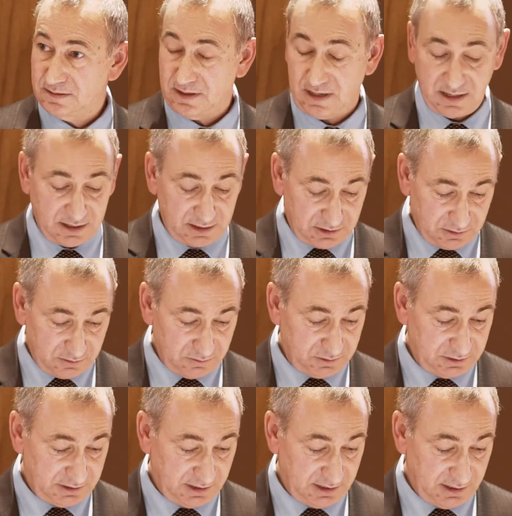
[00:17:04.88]
And I do
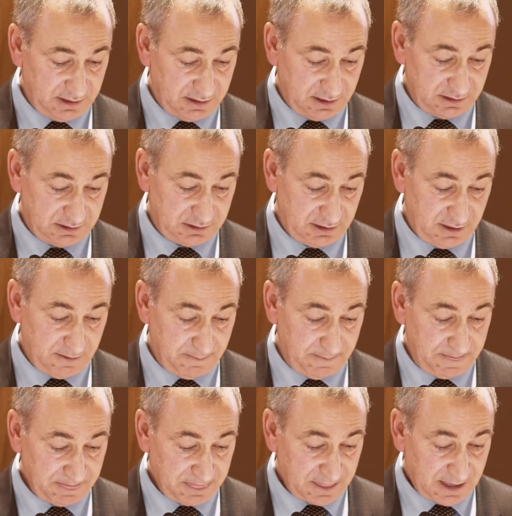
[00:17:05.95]
see that
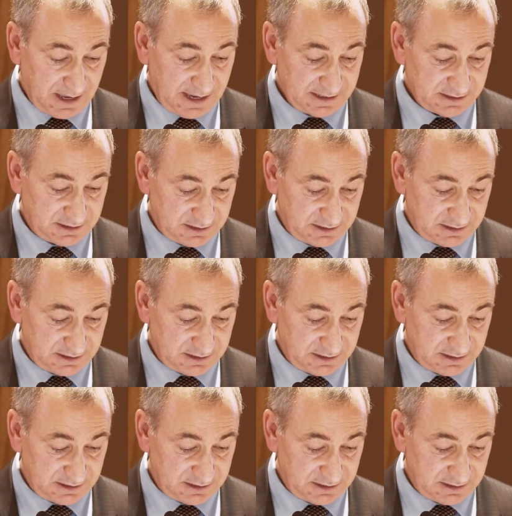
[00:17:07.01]
as